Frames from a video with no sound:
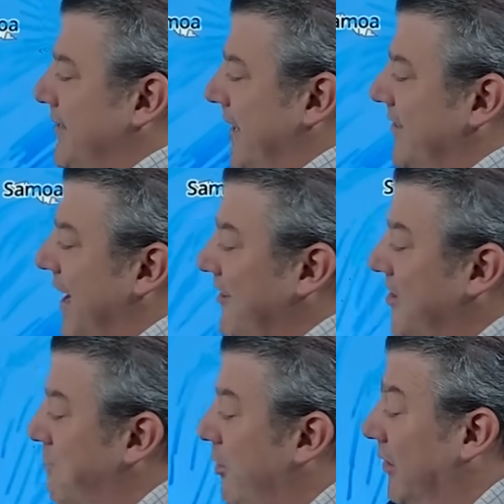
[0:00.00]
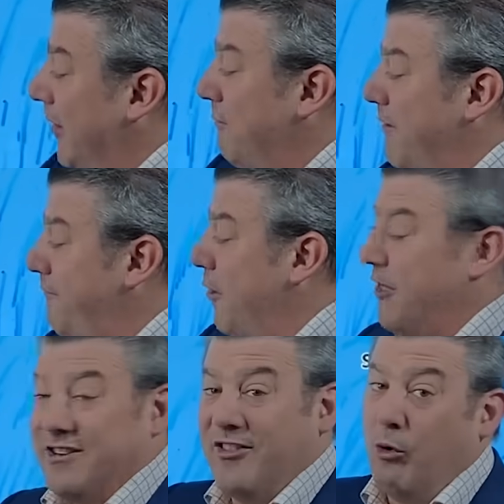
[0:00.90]
It has actually moved a little bit further
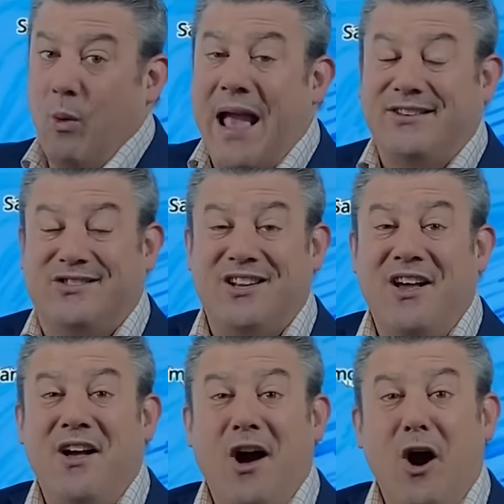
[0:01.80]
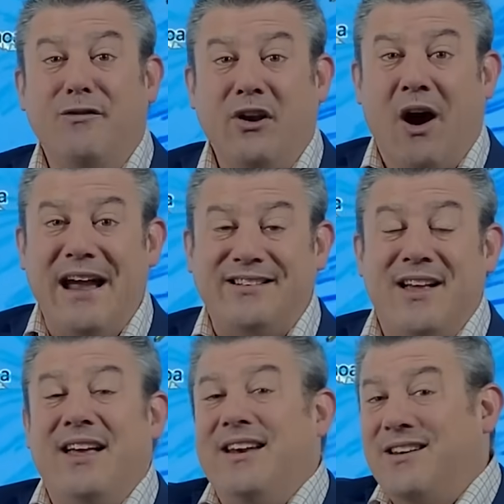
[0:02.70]
to the west overnight.
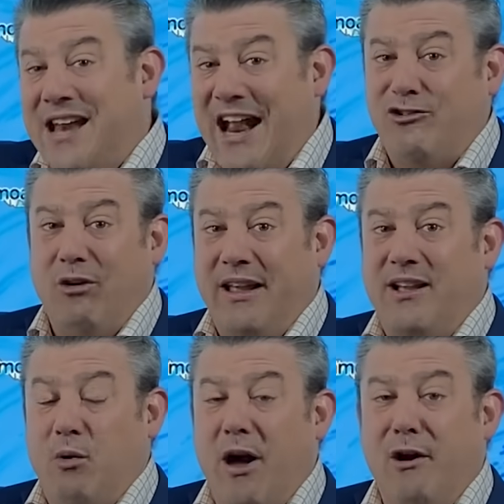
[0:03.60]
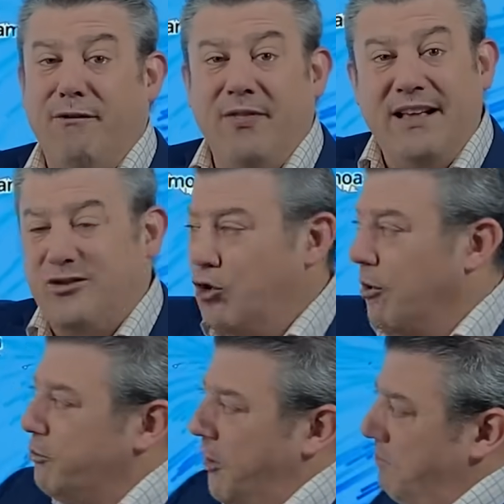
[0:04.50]
Naturally, quite often these
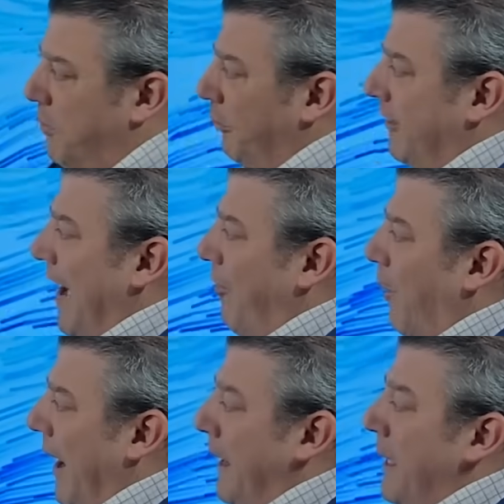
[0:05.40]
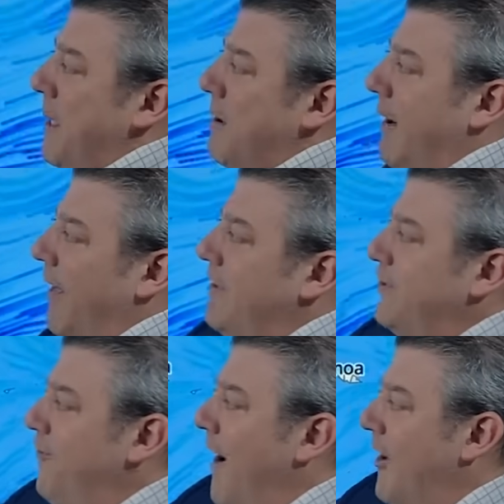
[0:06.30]
storms want to pull the other way, but this
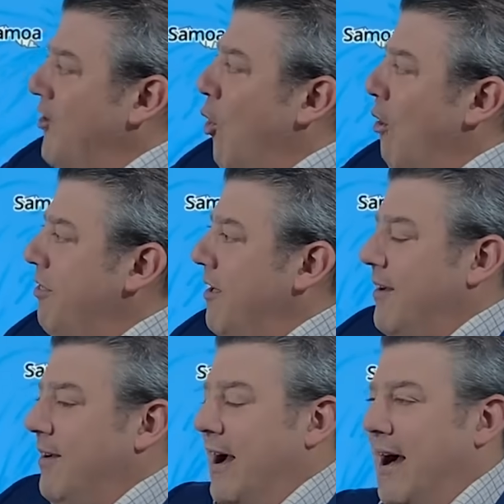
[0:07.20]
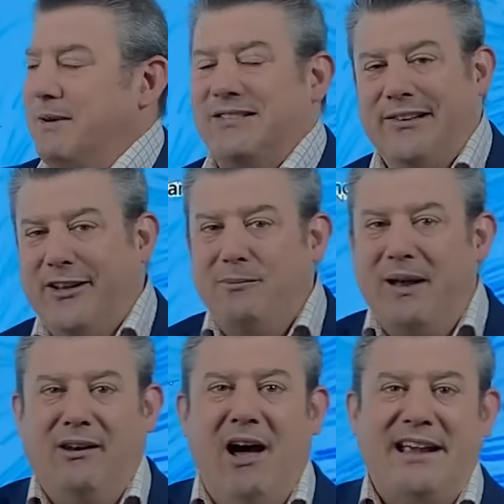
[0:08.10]
far north, um, it's a little bit
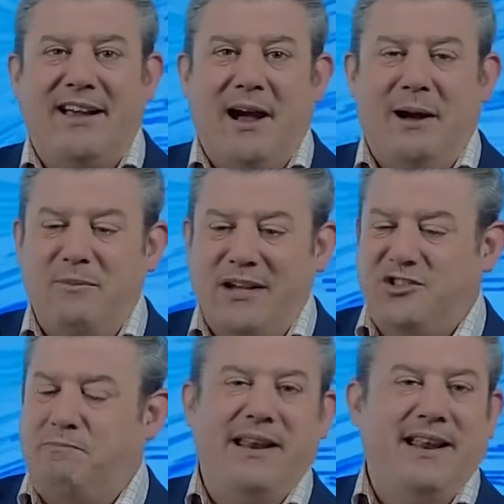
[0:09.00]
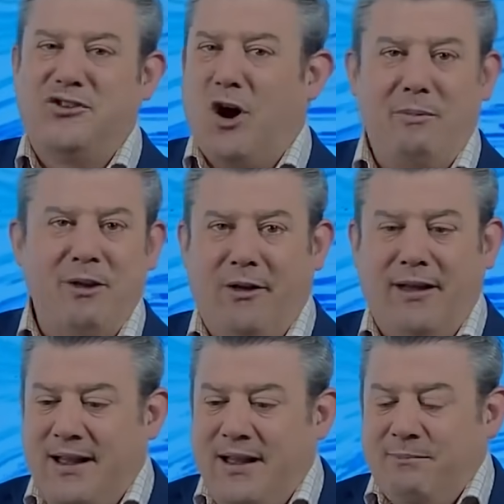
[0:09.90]
like a, a spinning top. You know, it
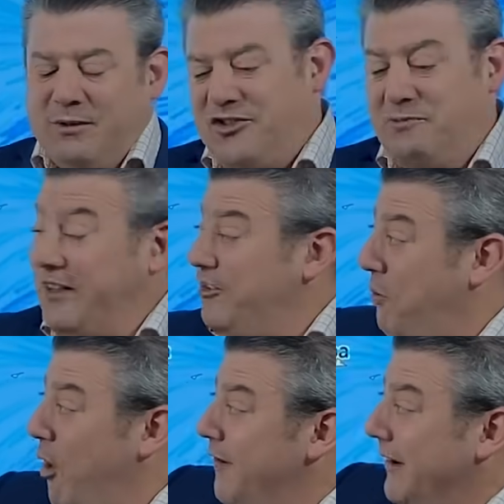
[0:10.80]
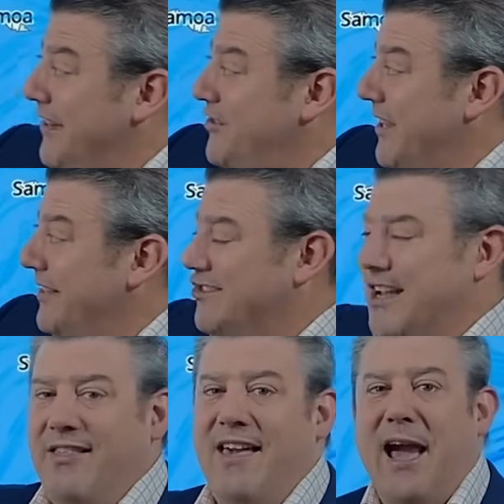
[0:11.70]
spins perfectly as you can
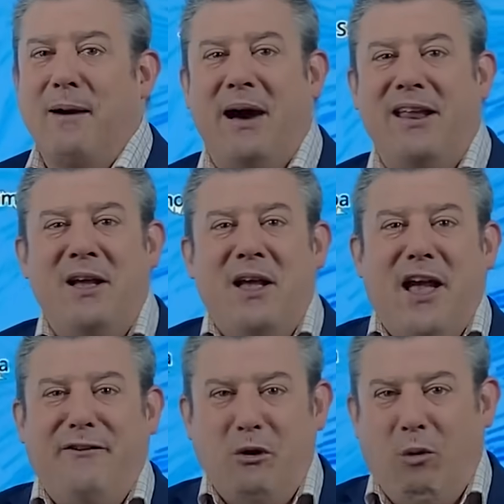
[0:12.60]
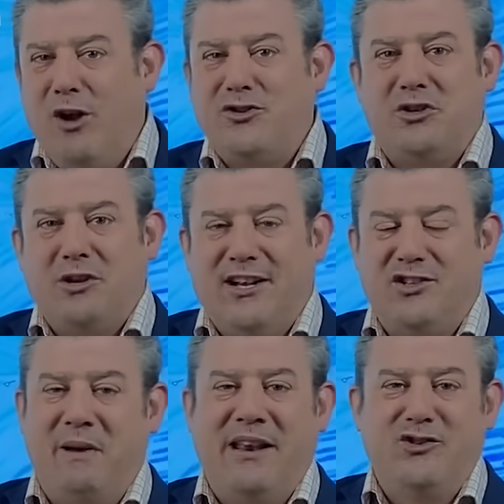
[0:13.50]
see there, but if you watch a
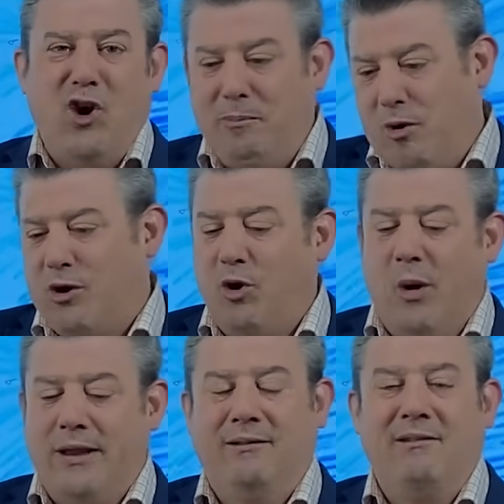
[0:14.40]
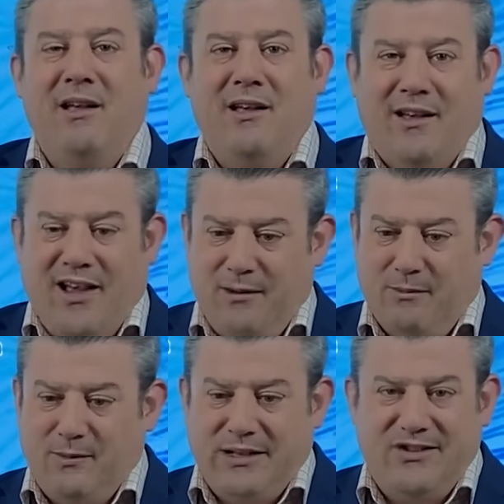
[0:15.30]
spinning top or a coin, it
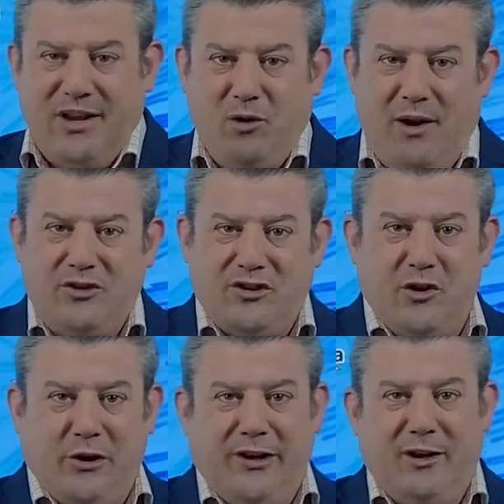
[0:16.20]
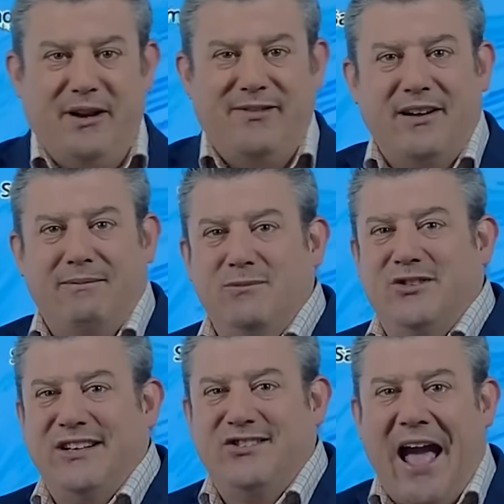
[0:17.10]
can sometimes just do a little bit of a
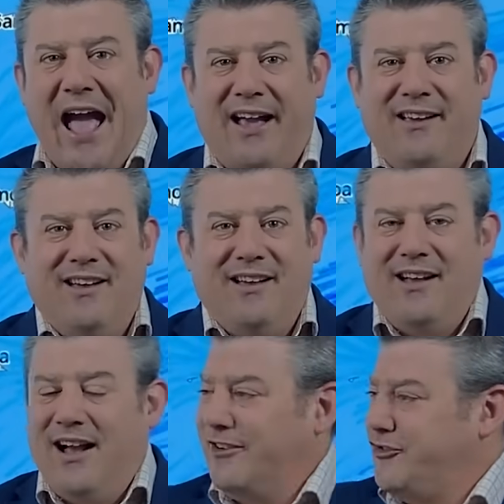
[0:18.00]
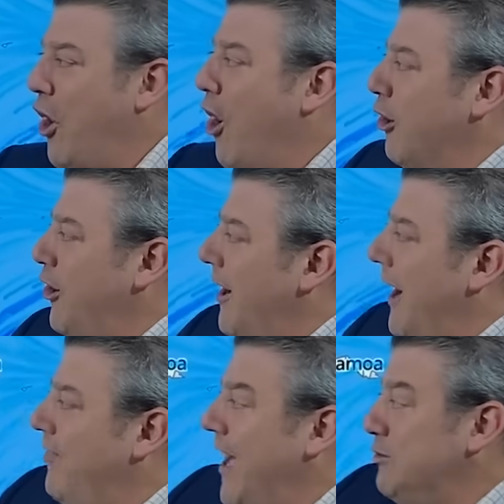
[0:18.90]
zigzag, a jog,
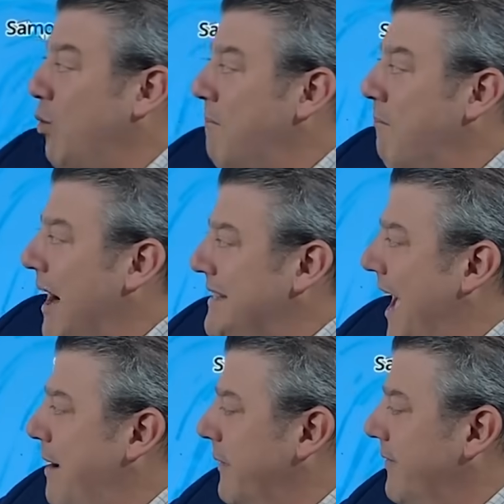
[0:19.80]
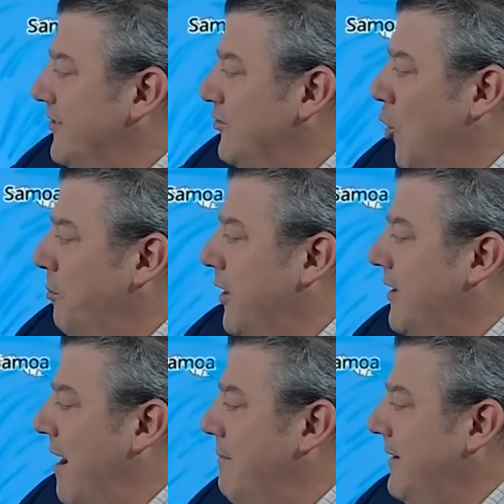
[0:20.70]
and that's what might happen. This storm could
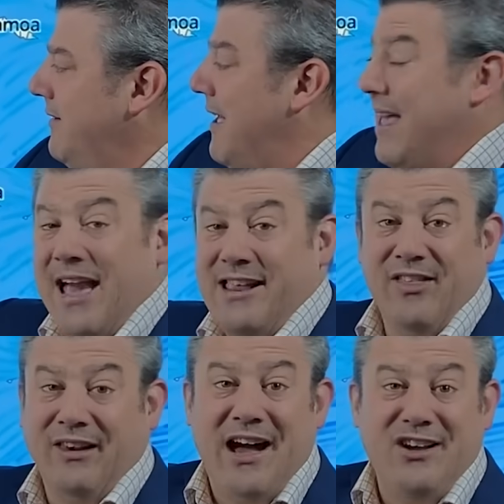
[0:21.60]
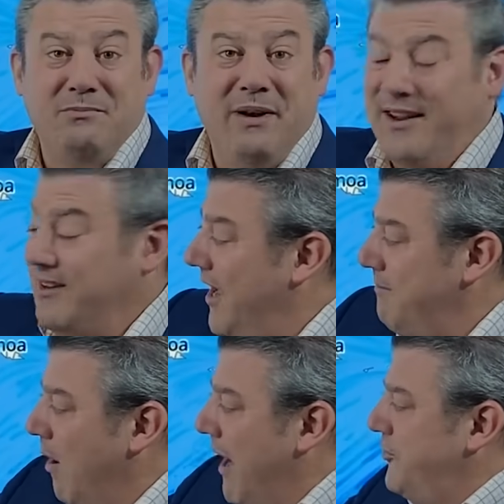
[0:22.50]
come in, and at the last minute, it
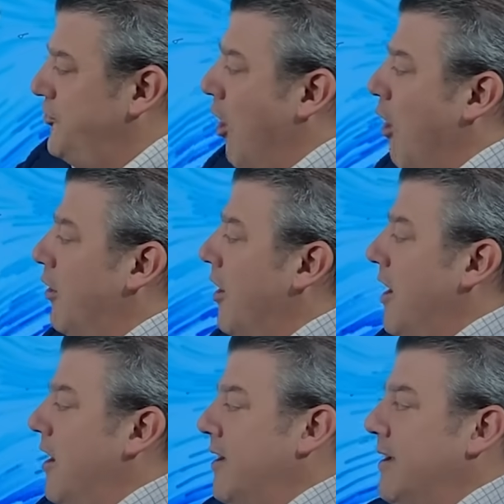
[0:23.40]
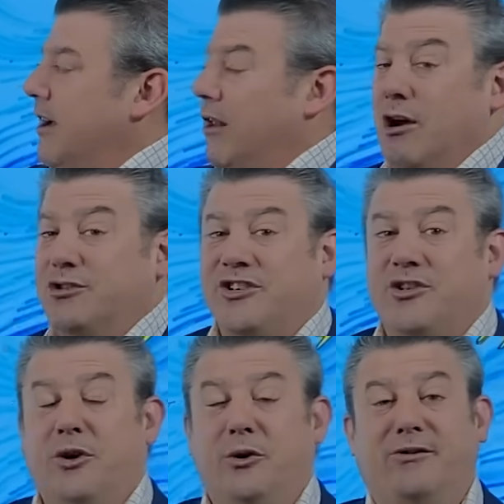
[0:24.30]
might jog closer
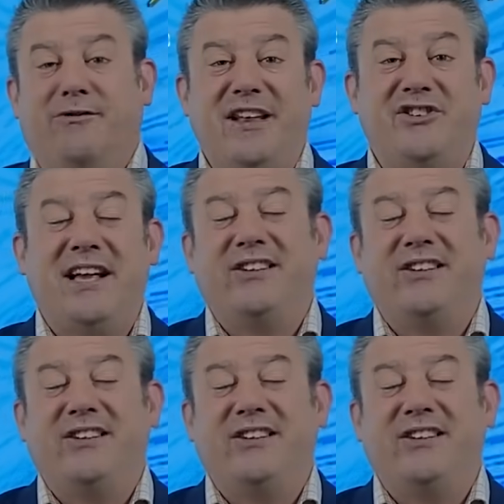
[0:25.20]
to Fiji.